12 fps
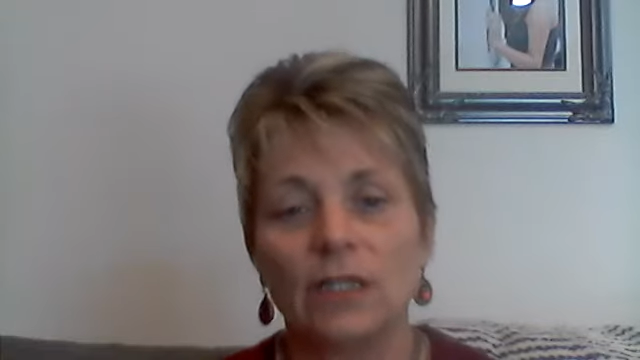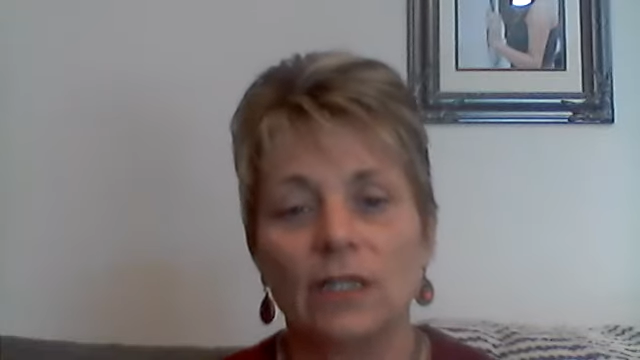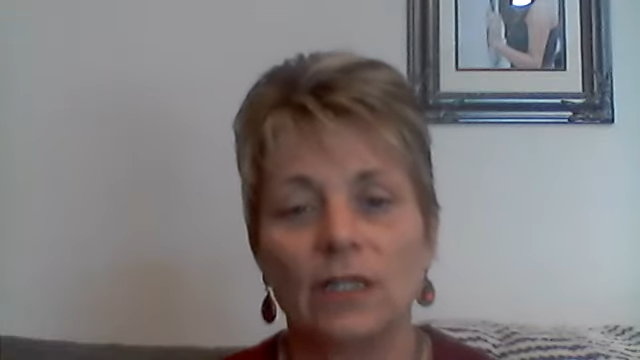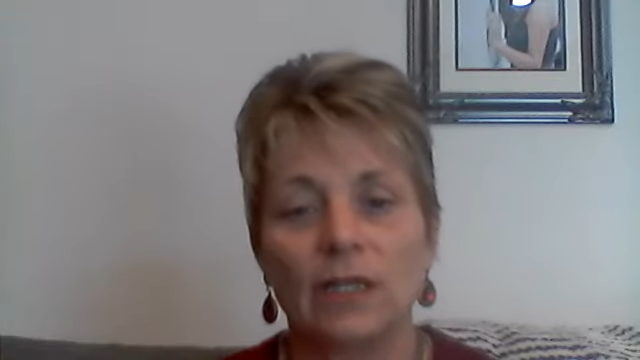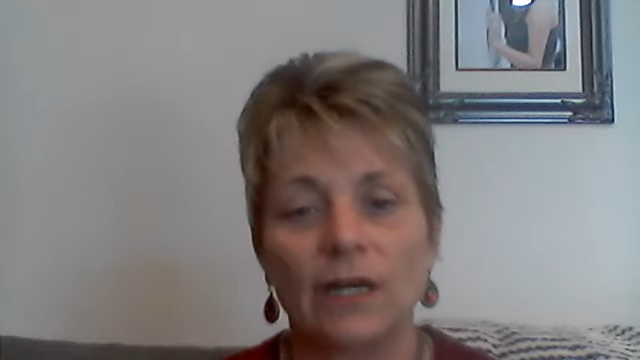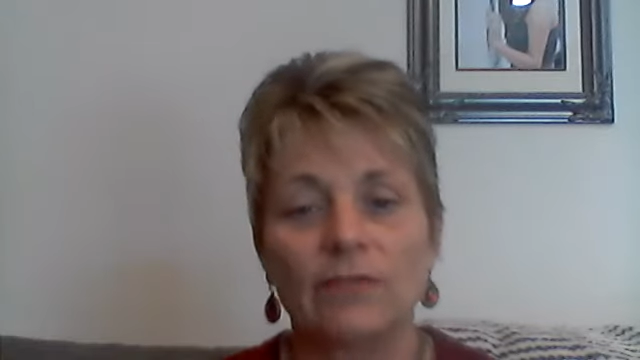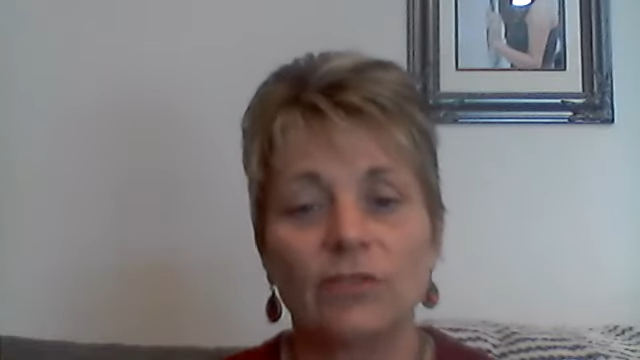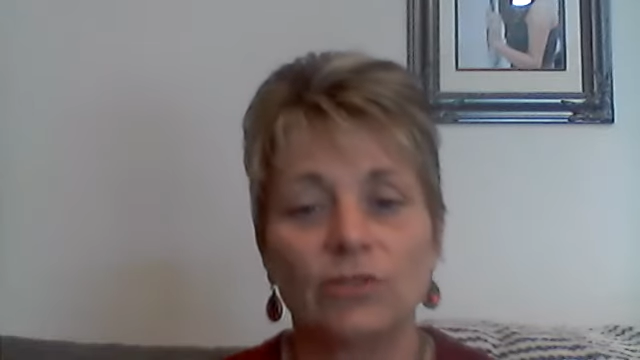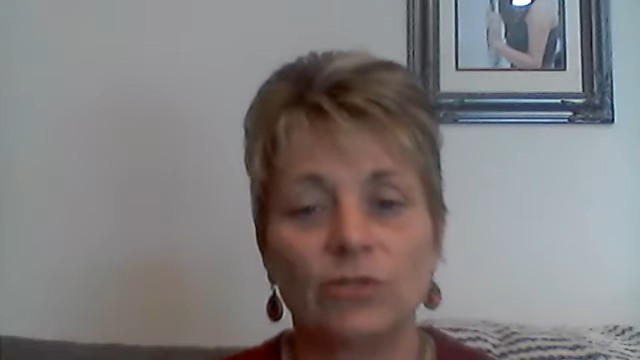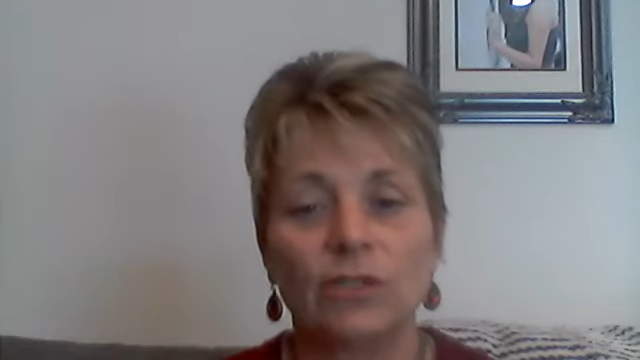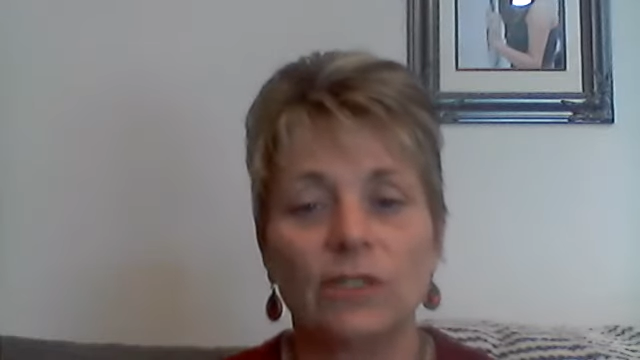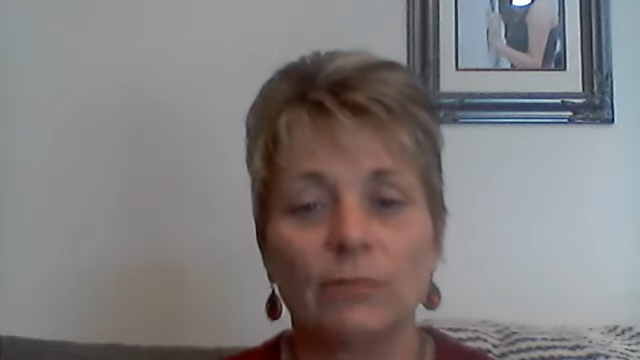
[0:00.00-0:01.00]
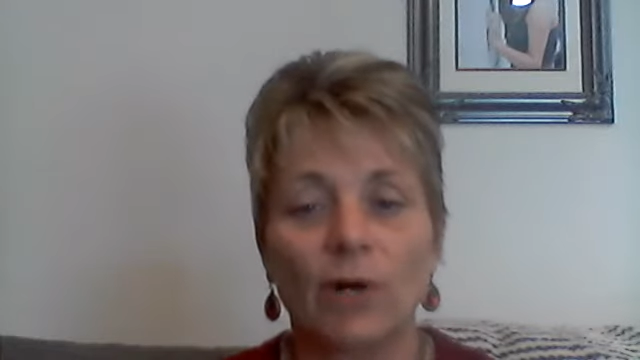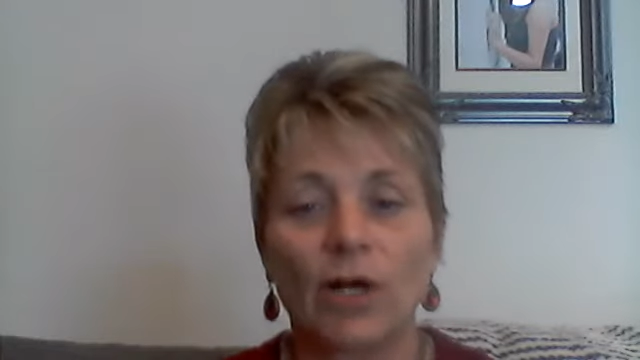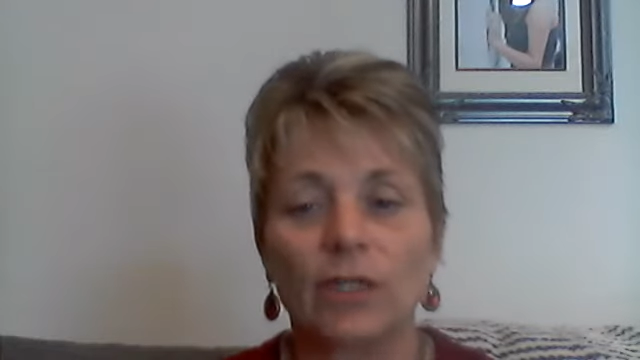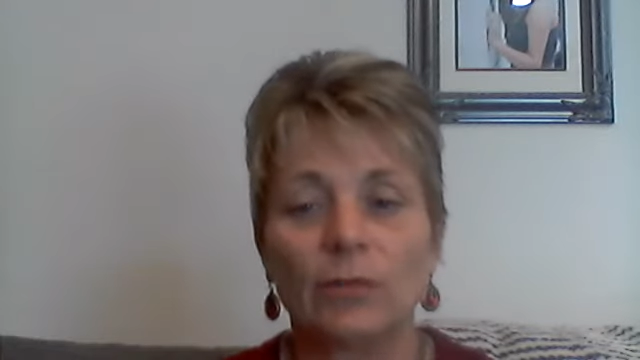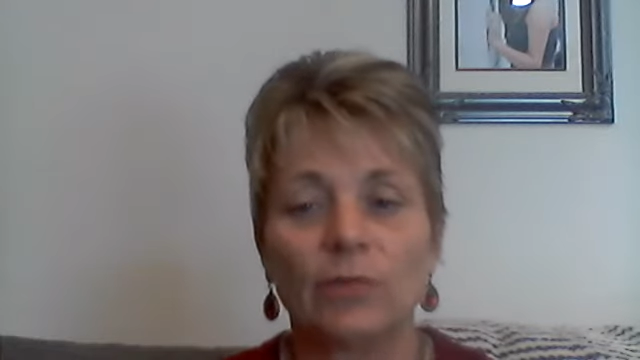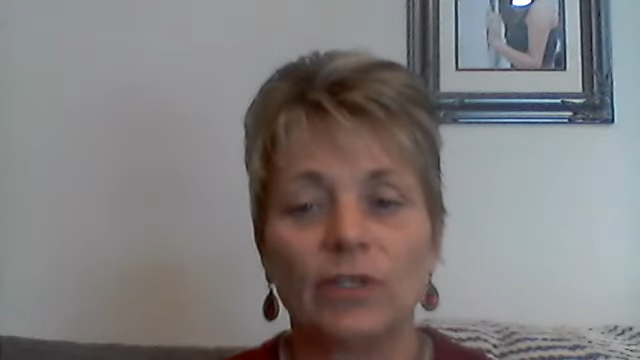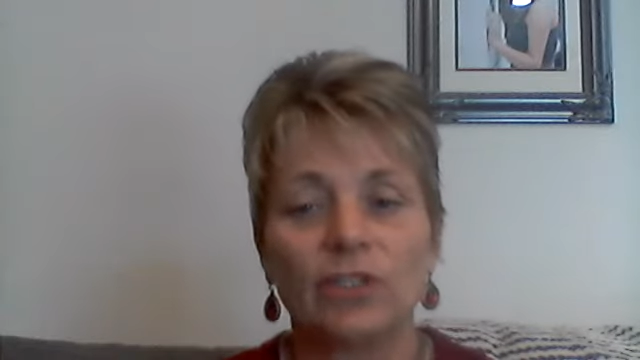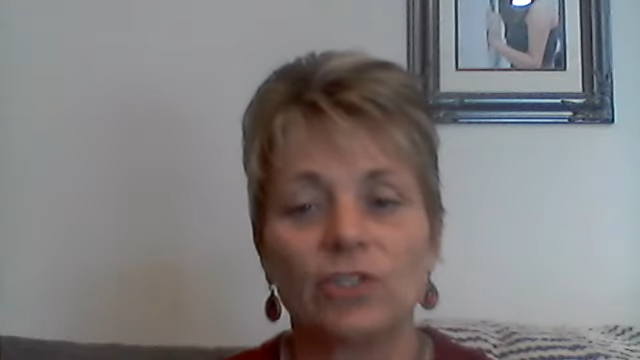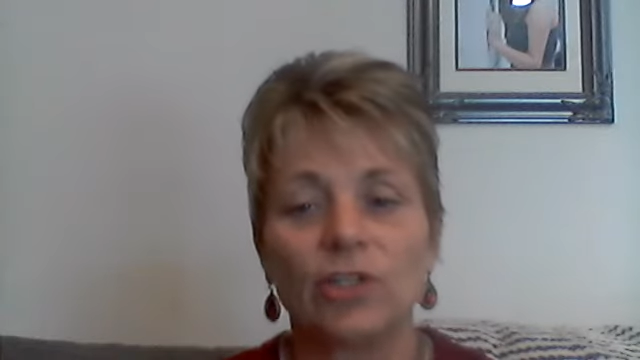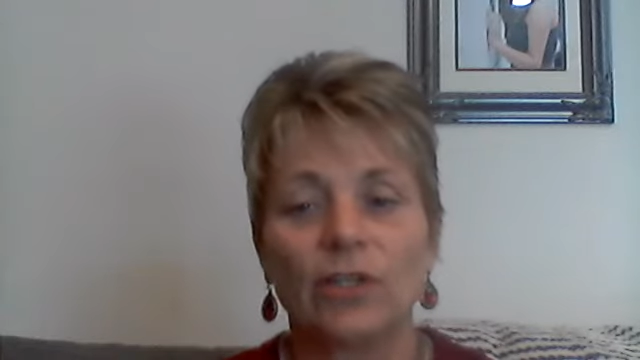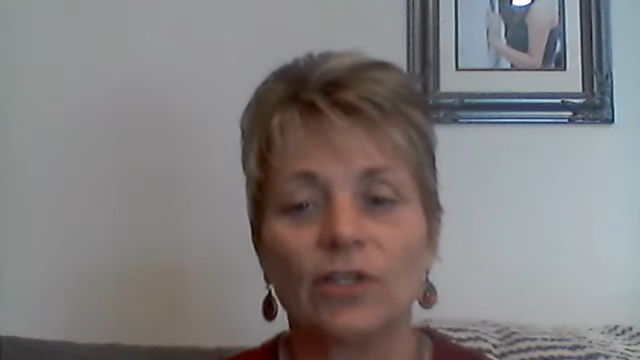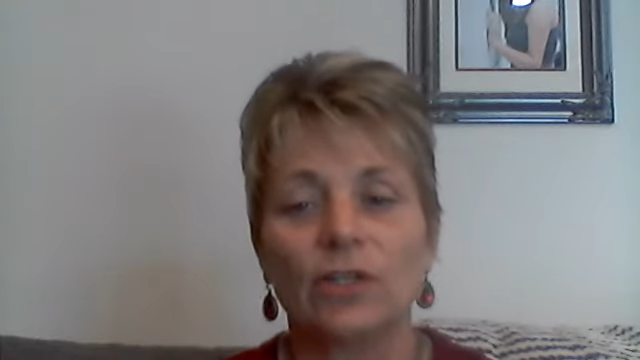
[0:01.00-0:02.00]
have the duty to bargain with
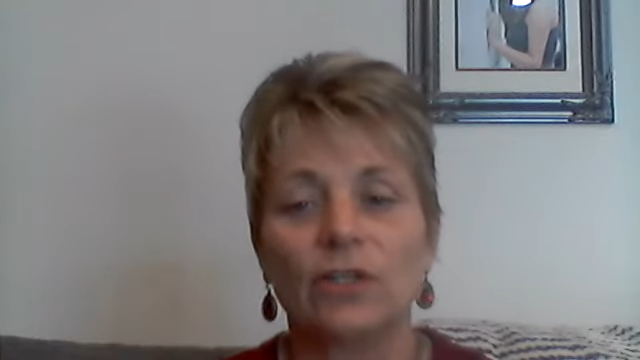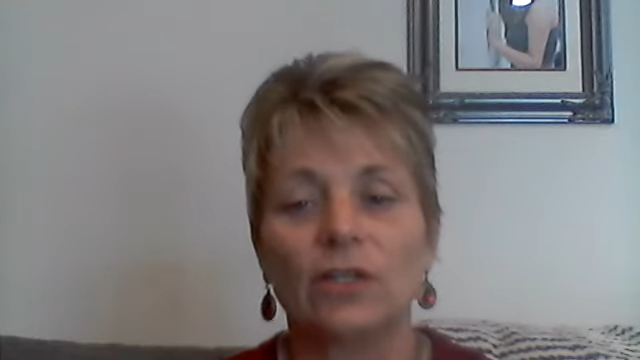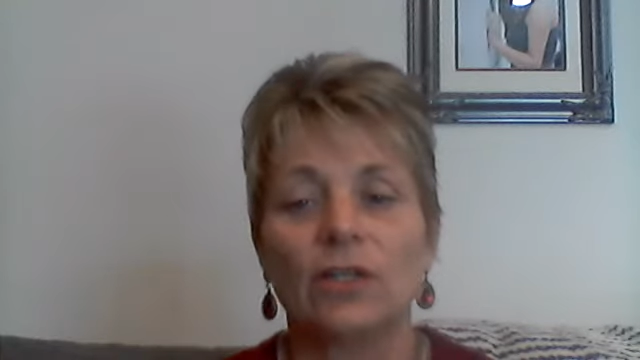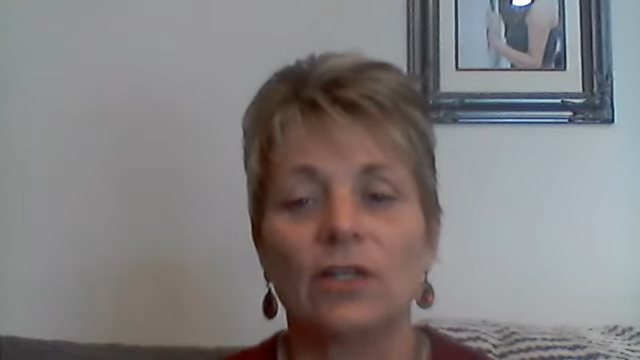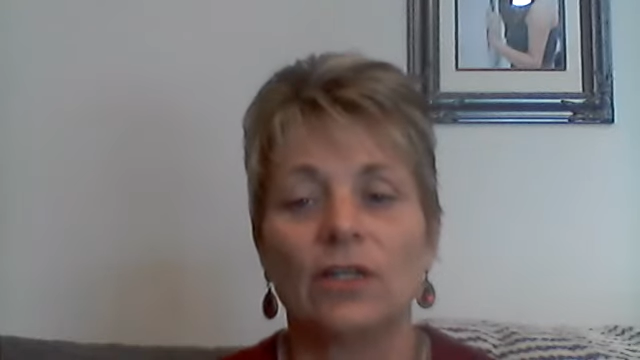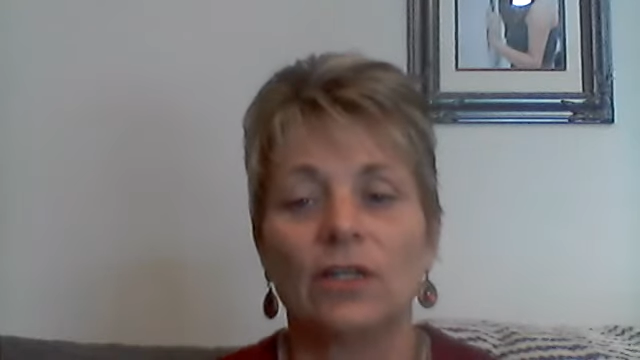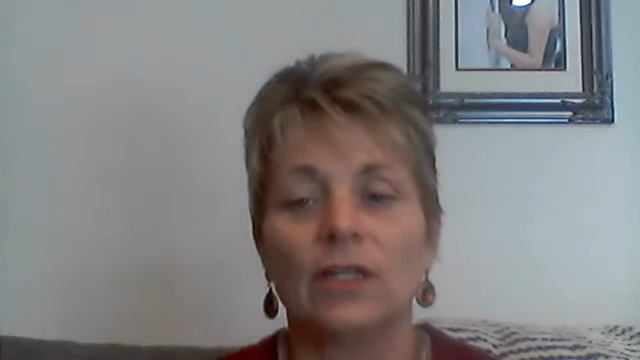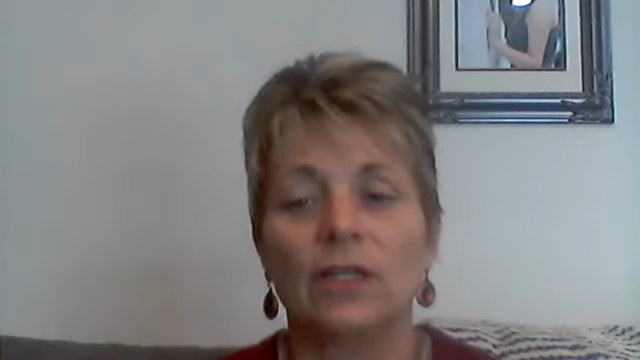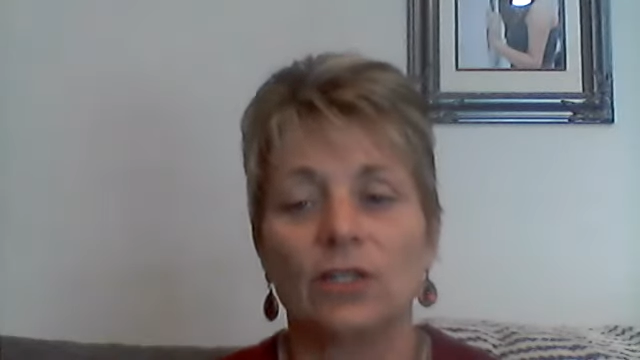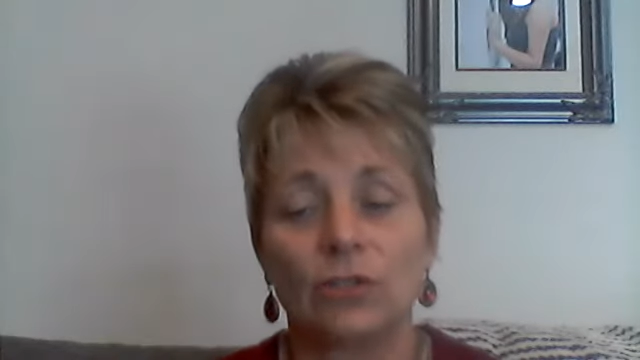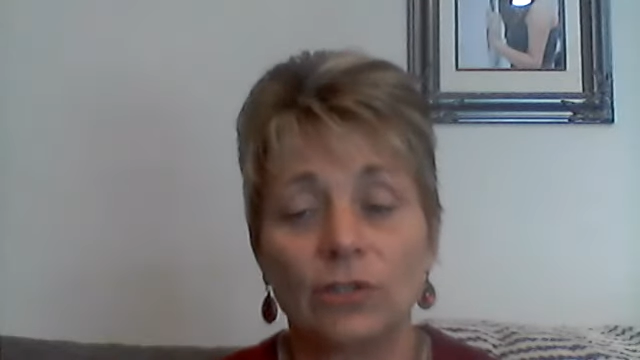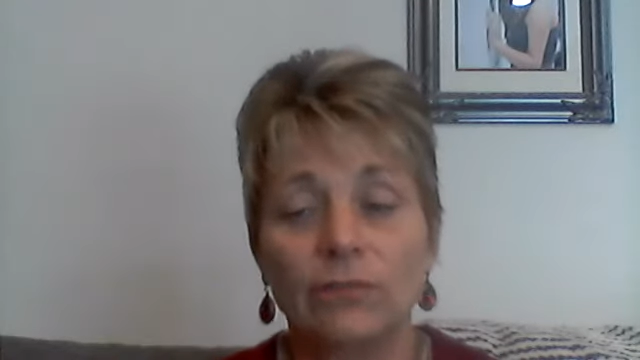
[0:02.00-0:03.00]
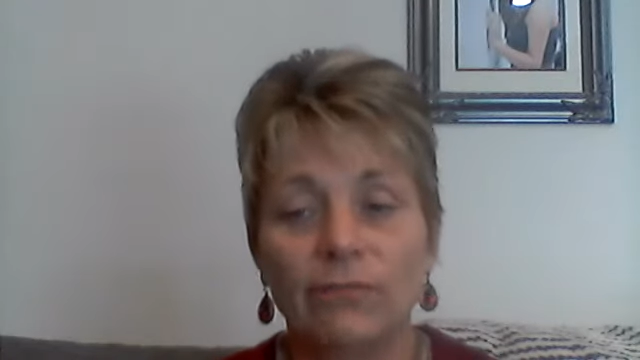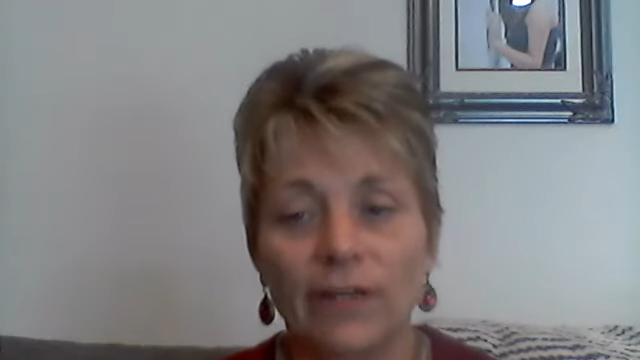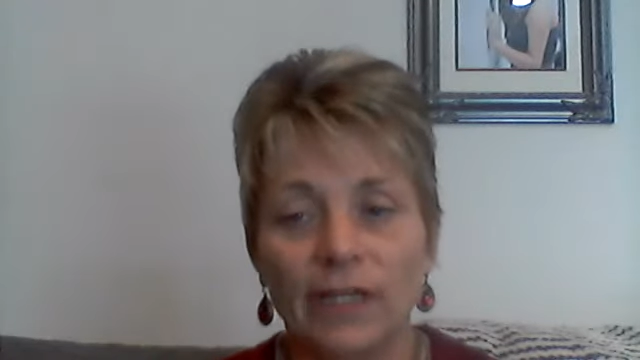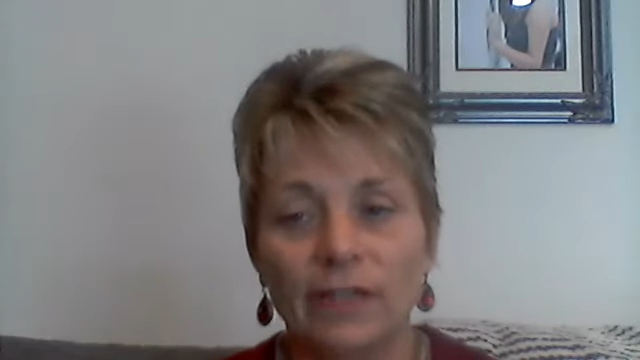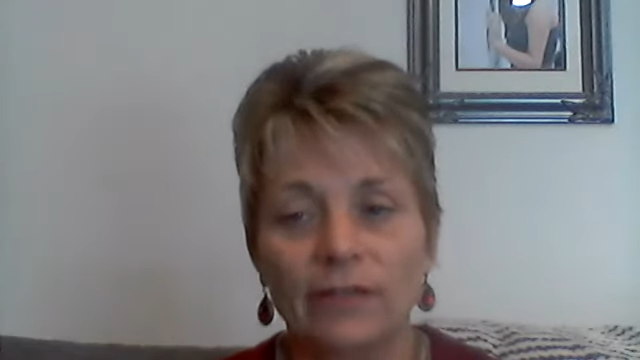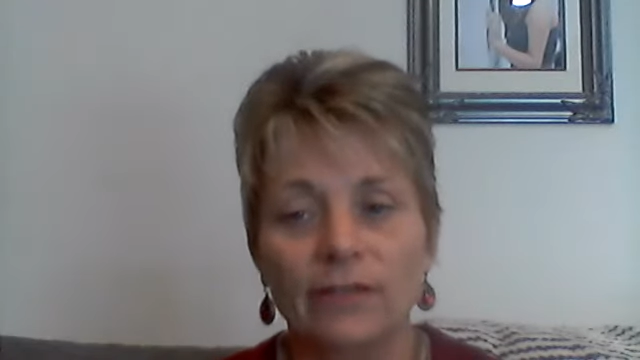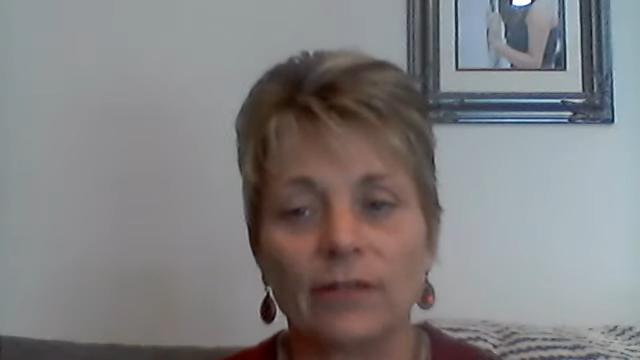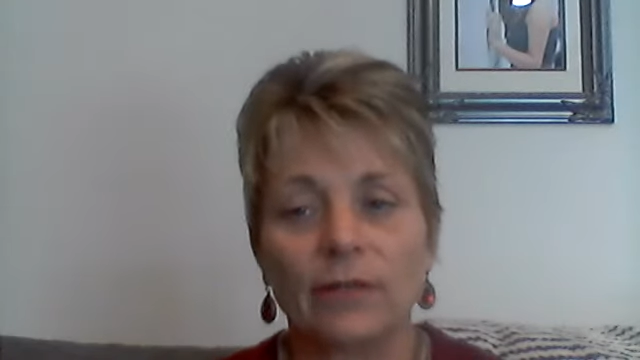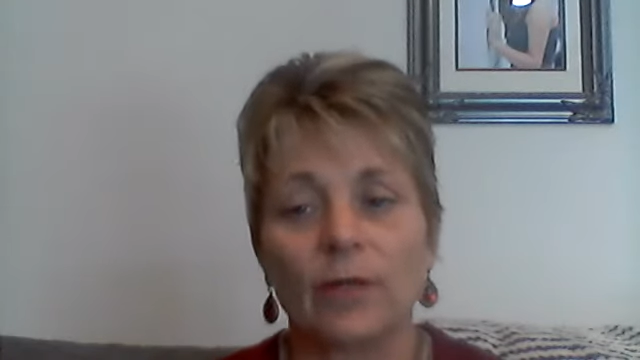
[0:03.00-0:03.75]
each other in good faith.